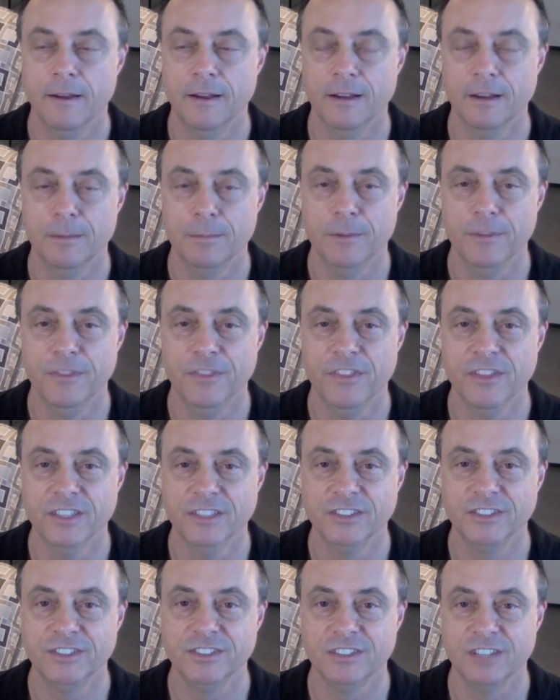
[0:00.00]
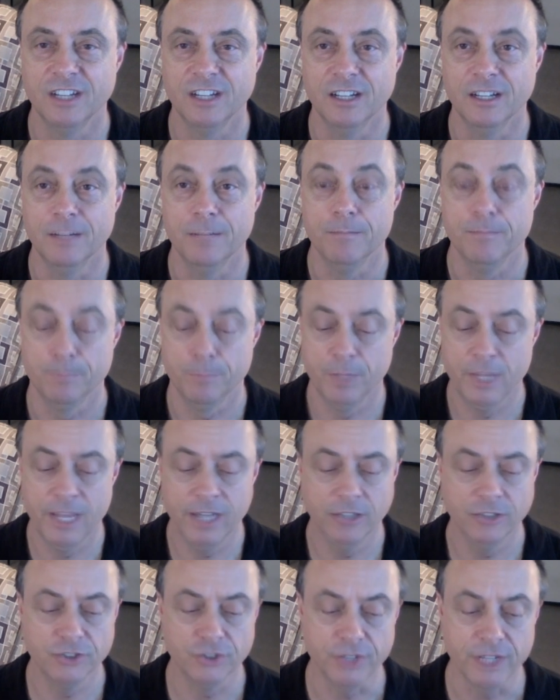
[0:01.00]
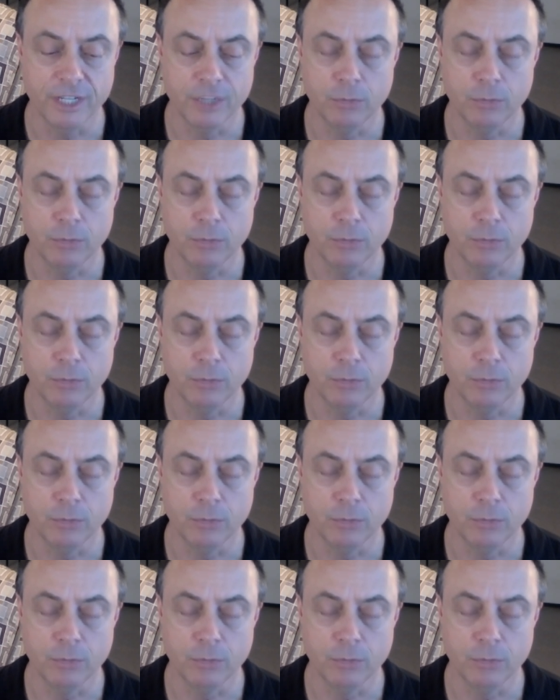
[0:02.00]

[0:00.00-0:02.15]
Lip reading: But pianos are